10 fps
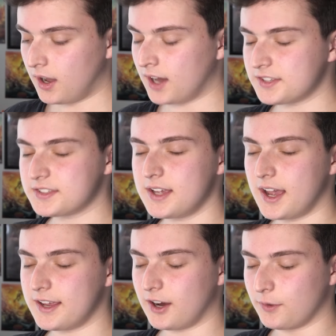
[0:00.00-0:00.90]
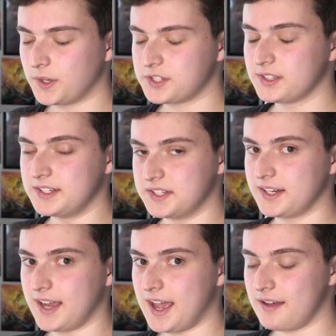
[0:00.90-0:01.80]
Honestly, I originally
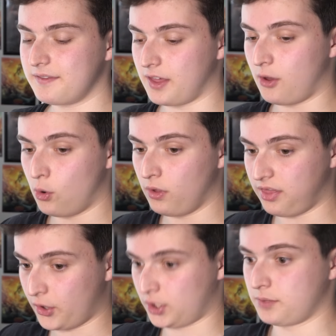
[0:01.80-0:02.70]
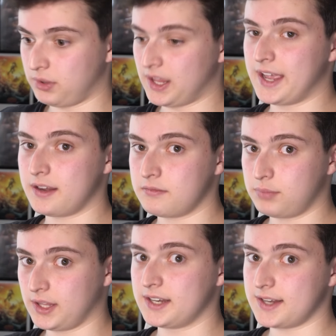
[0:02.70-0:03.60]
did have a whole third plan
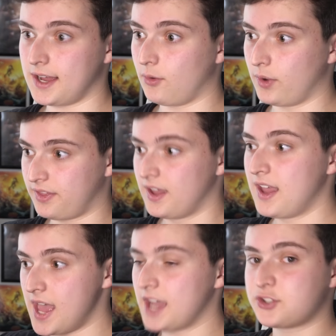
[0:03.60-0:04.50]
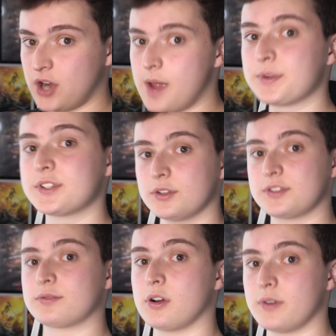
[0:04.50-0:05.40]
planned out with extra episodes
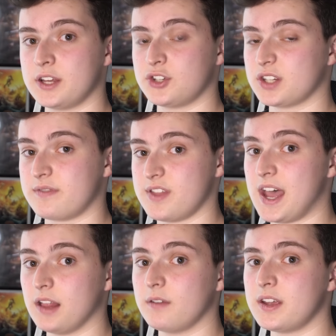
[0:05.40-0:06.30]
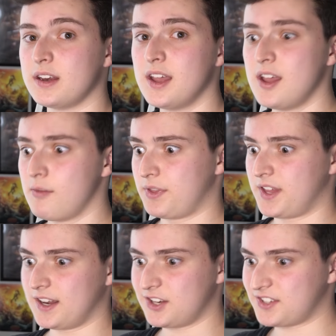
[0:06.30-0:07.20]
thrown in just for the hell of it, but
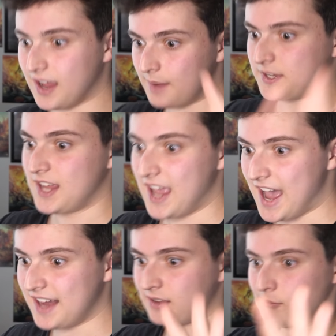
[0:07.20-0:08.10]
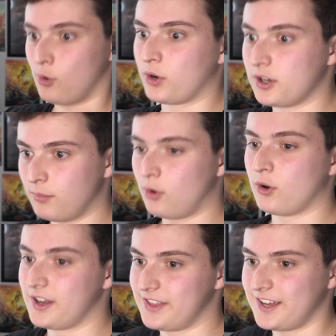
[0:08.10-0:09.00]
then I just kept adding more and
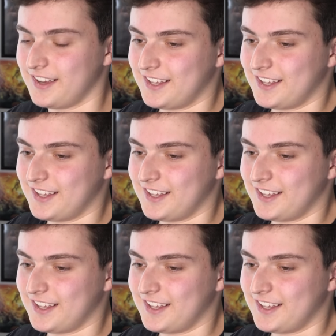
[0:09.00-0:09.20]
more, and then